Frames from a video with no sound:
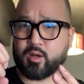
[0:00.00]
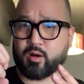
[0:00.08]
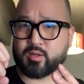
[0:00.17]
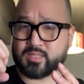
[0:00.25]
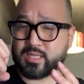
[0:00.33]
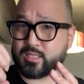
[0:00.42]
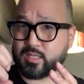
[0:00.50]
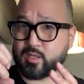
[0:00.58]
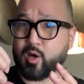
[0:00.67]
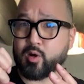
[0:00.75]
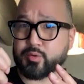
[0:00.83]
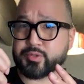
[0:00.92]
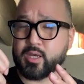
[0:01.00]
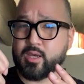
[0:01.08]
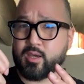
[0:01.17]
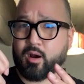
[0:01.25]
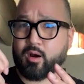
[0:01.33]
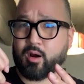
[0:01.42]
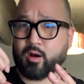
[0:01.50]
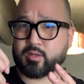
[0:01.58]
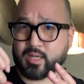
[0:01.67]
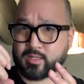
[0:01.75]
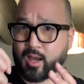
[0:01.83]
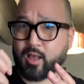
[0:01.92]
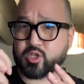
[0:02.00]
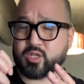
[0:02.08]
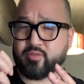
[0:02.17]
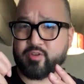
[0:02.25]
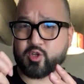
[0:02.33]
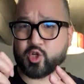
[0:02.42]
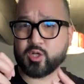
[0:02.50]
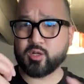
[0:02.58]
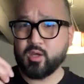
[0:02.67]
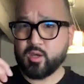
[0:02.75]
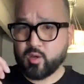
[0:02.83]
our C T Os, our, our technology division,